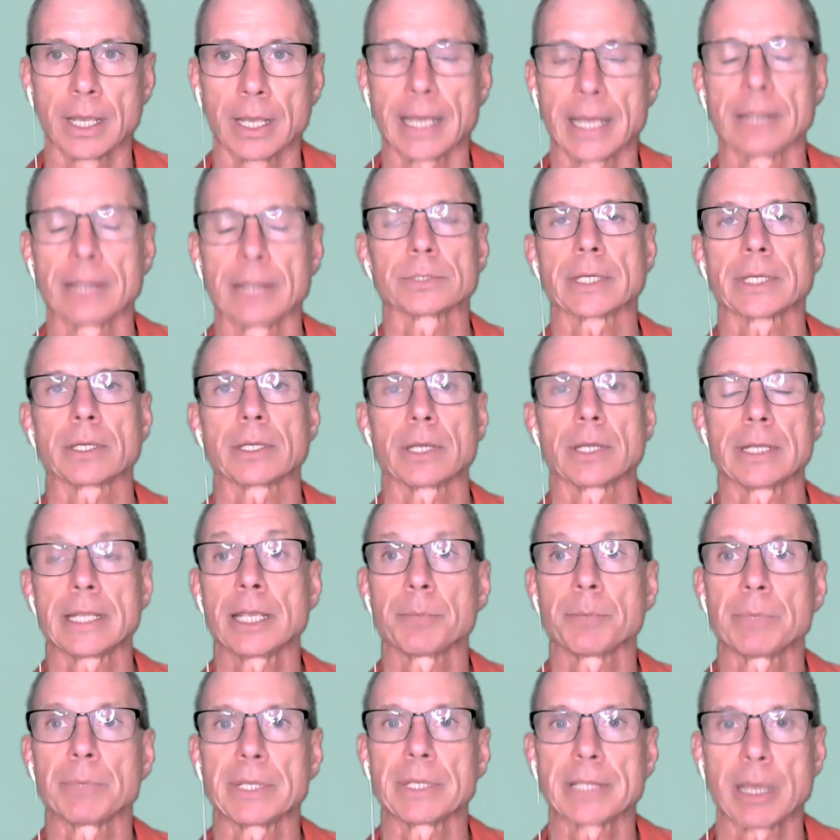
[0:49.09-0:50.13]
And it was like, it
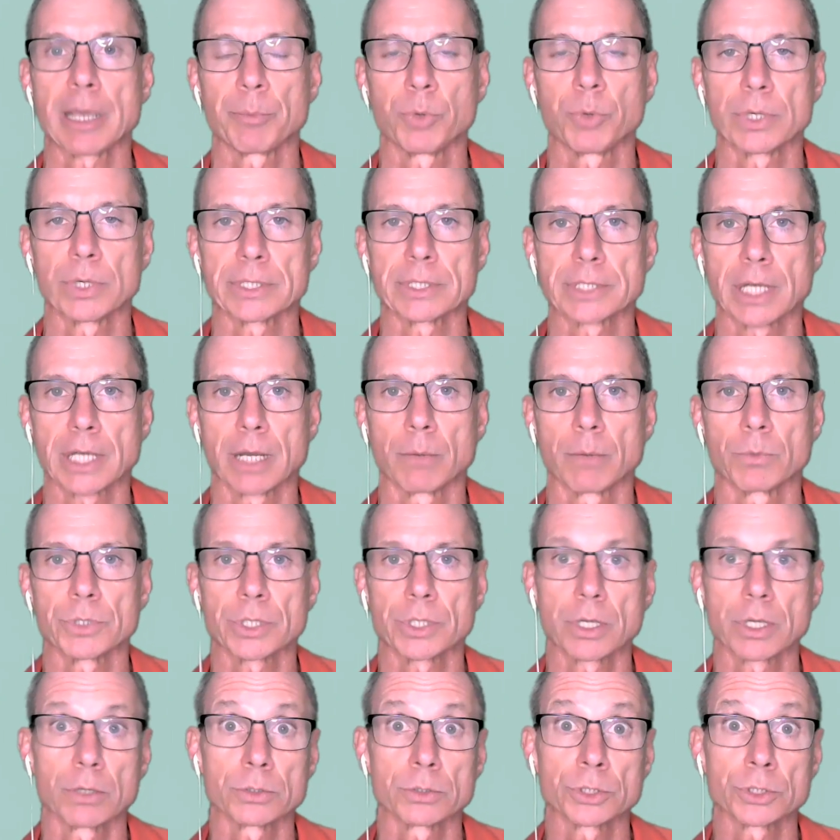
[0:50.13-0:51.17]
hit me at that point in time. When
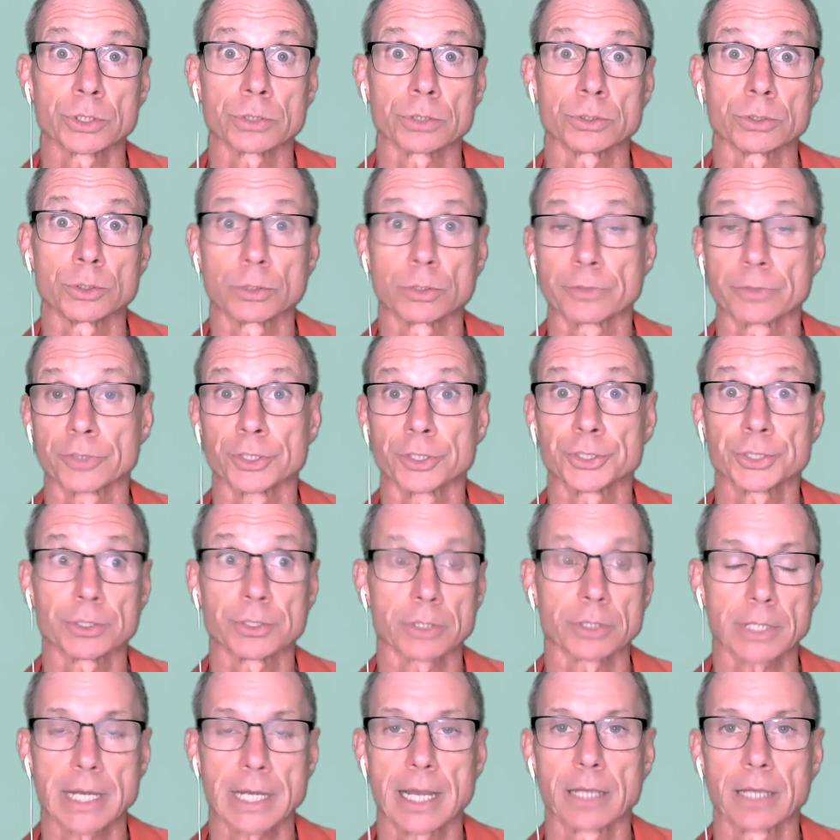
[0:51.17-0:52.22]
you go to university
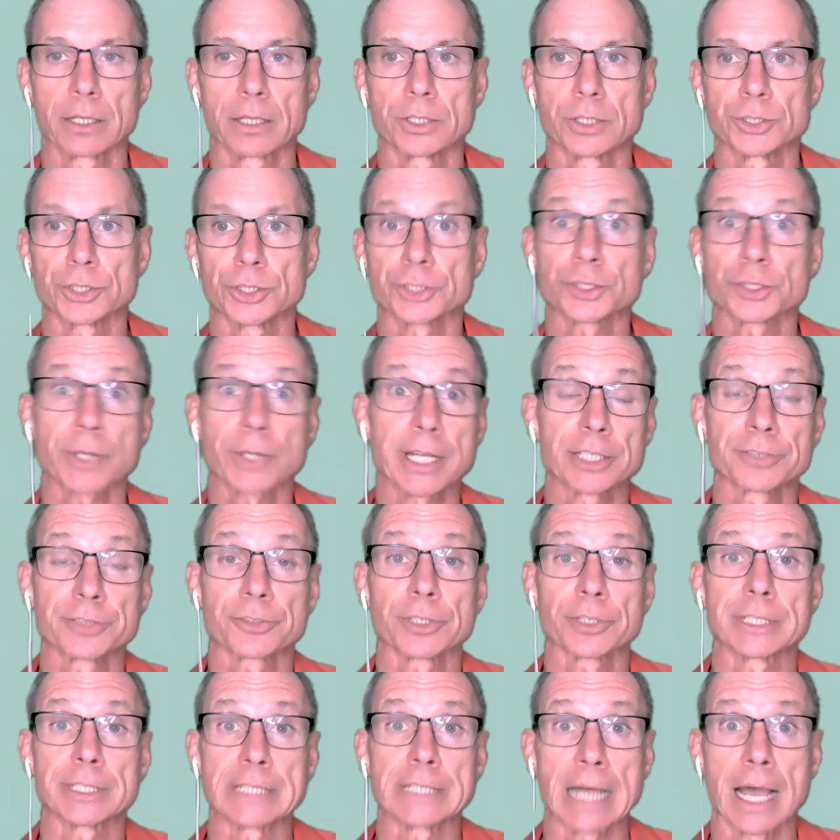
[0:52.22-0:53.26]
or college, you're
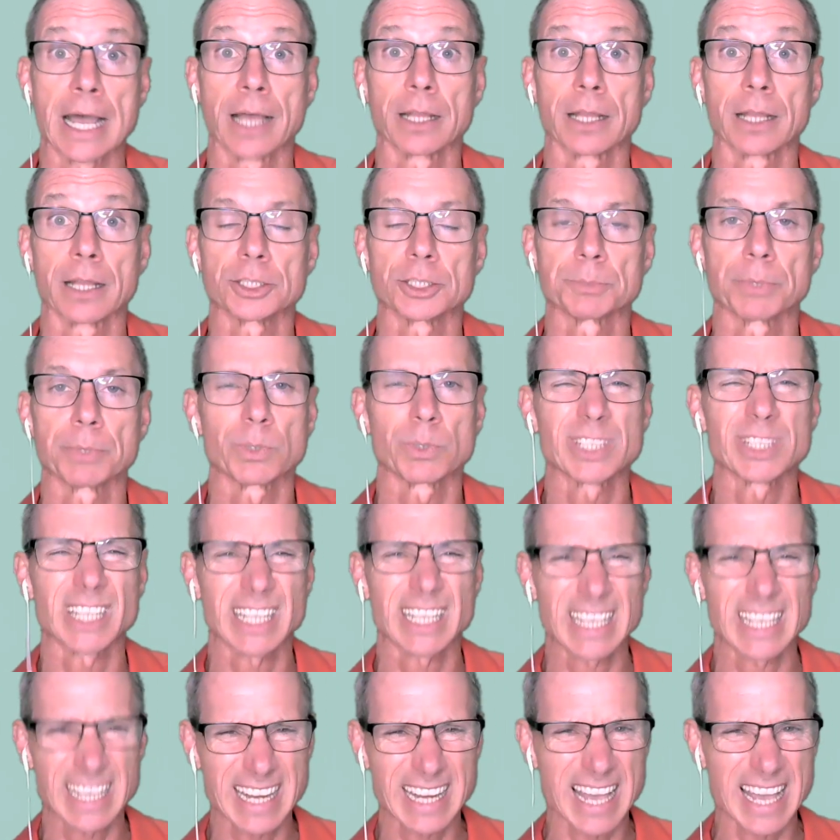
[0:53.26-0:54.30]
transferring knowledge. But when you
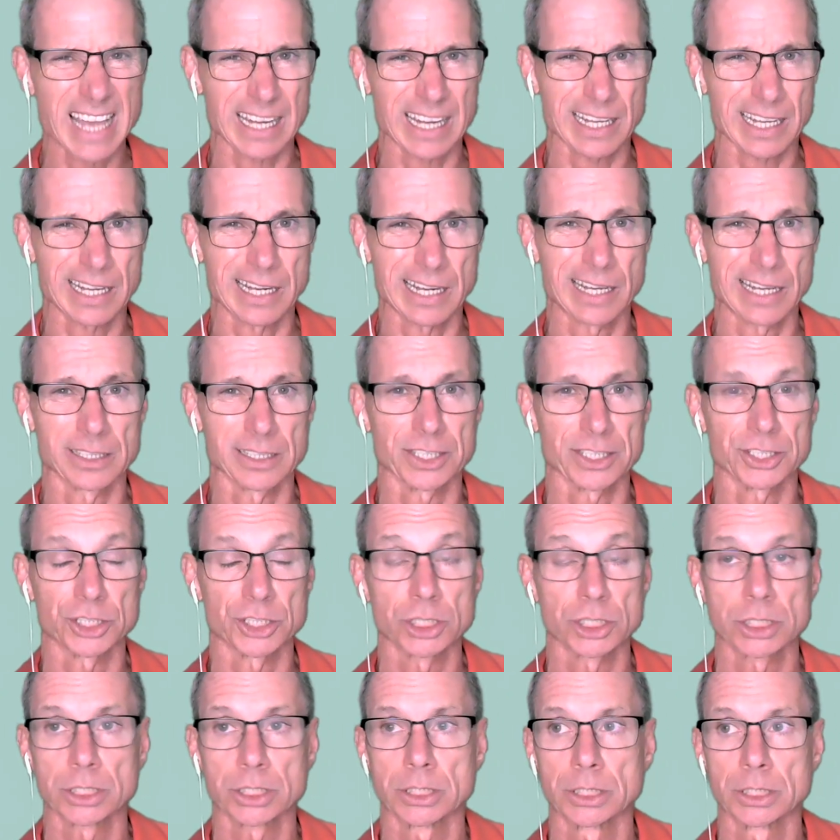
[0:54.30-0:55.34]
get out of
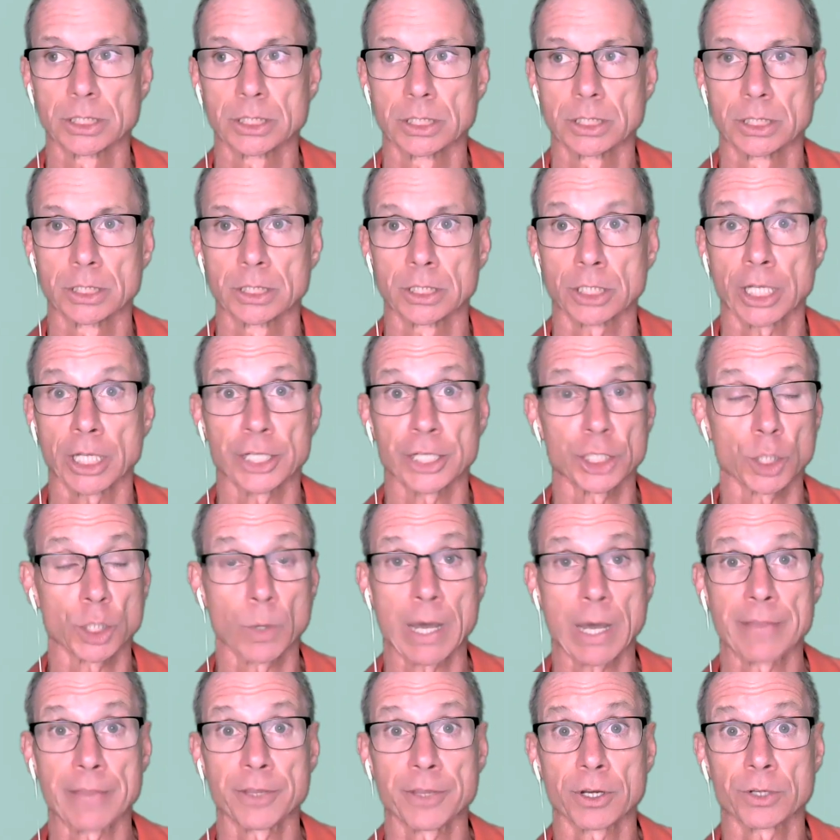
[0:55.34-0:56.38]
college and you go
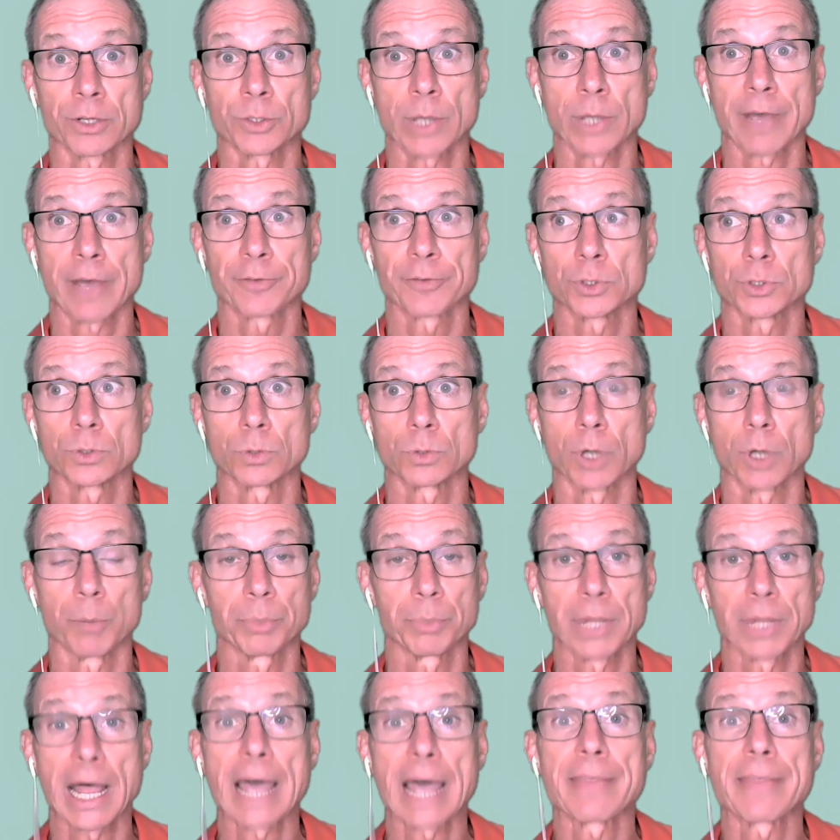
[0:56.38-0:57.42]
out there and you have to
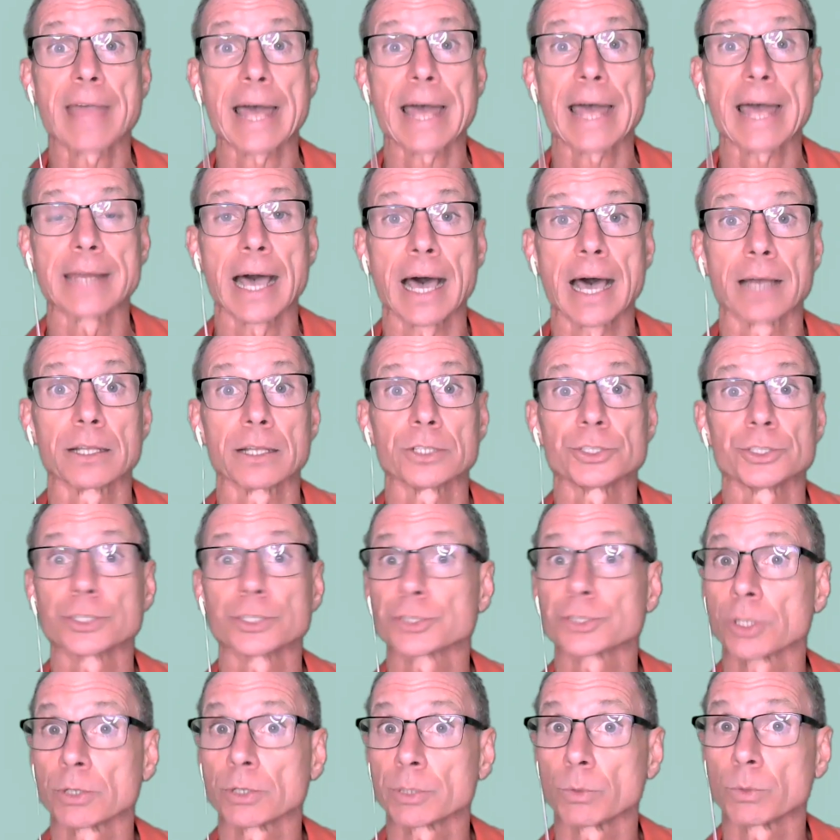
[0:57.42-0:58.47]
apply that knowledge,
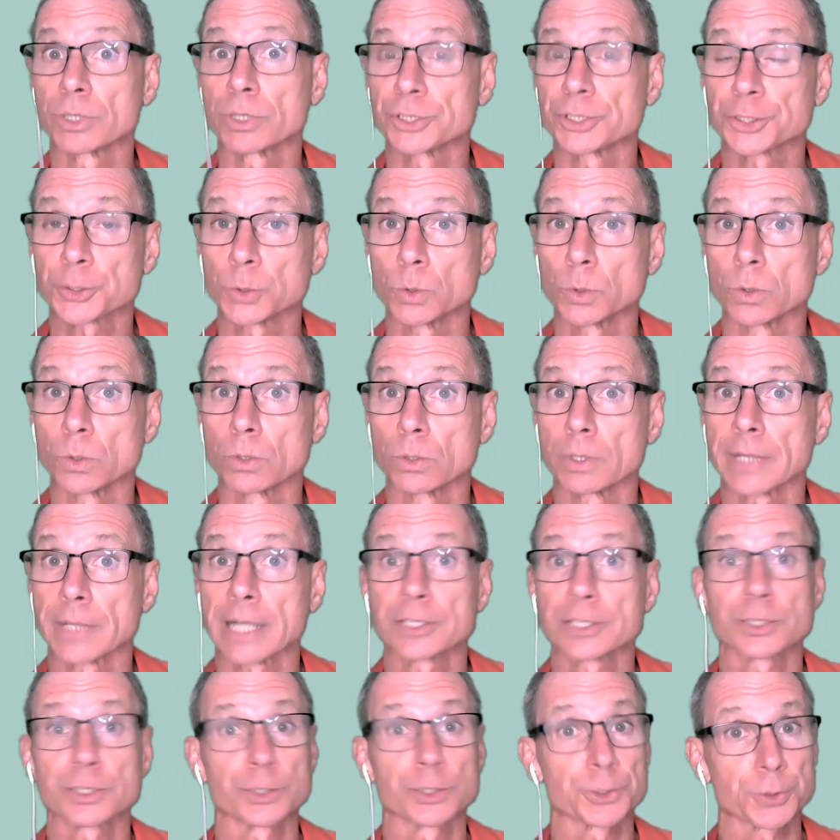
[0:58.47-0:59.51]
there's only one school, and
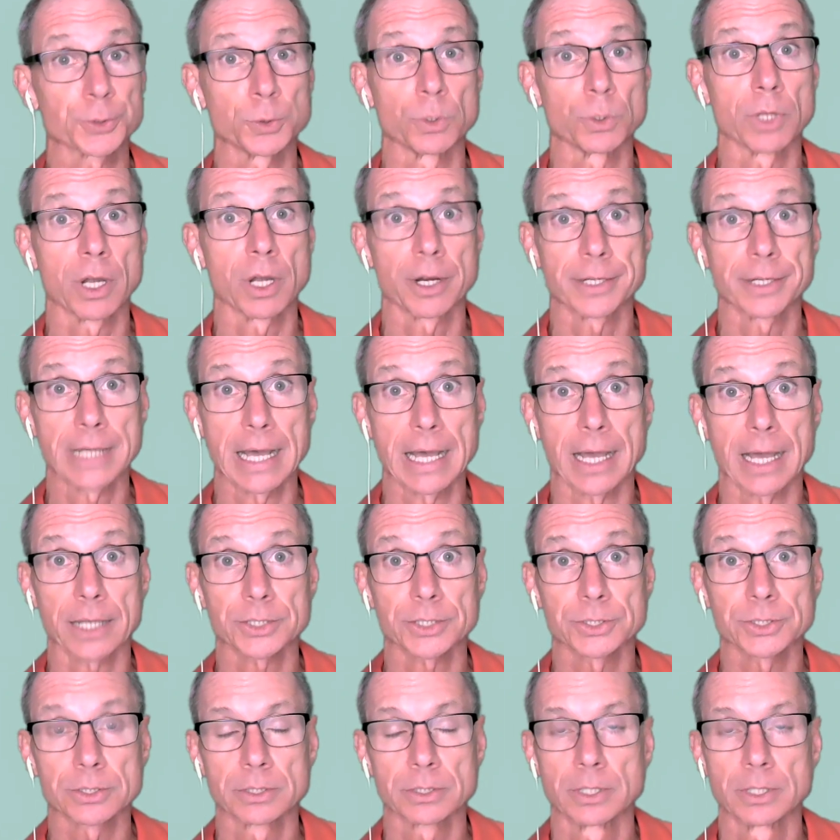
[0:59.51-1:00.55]
that's the School of Hard
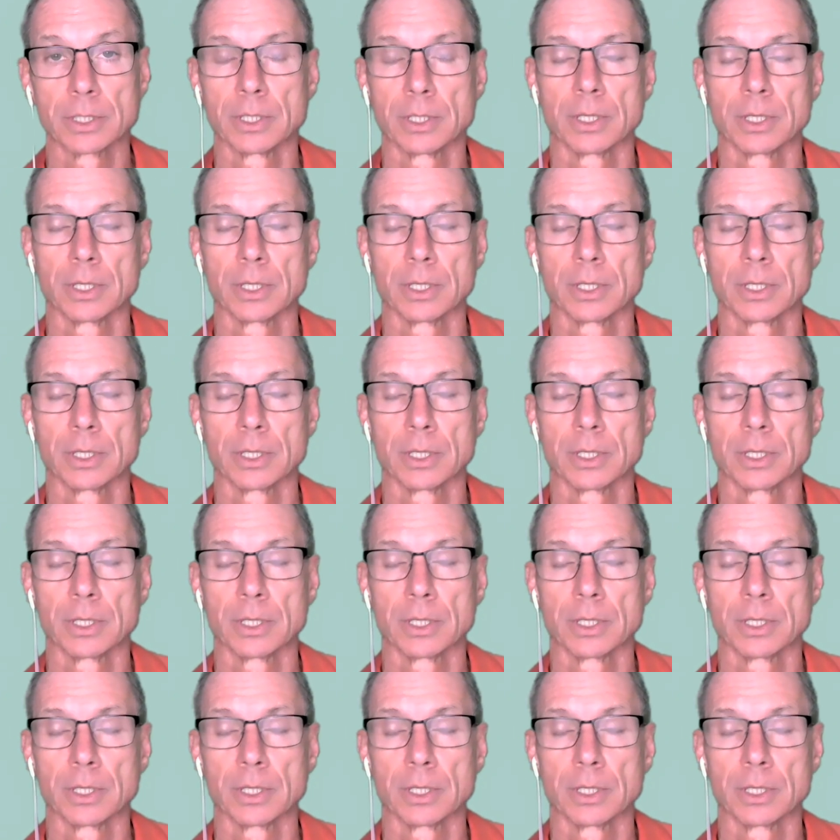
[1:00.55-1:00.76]
Knocks.